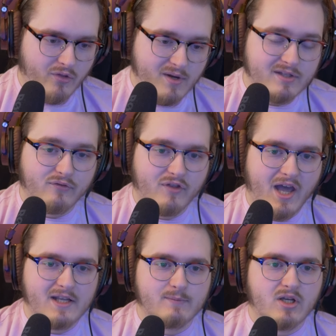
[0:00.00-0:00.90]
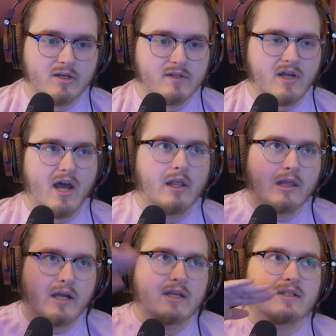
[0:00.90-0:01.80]
The reason for that is because I
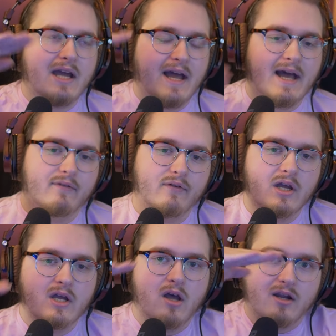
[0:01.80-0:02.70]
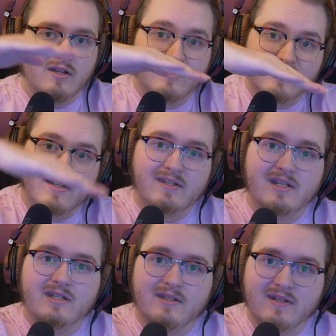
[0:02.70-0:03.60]
like to have a
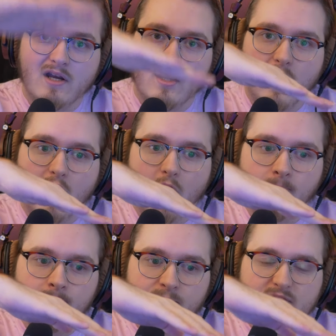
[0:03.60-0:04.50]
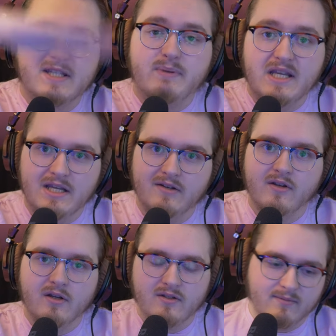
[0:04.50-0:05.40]
consistent um, speed
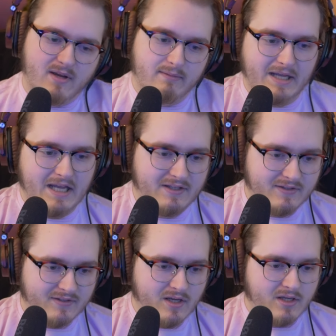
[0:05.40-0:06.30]
to my pans.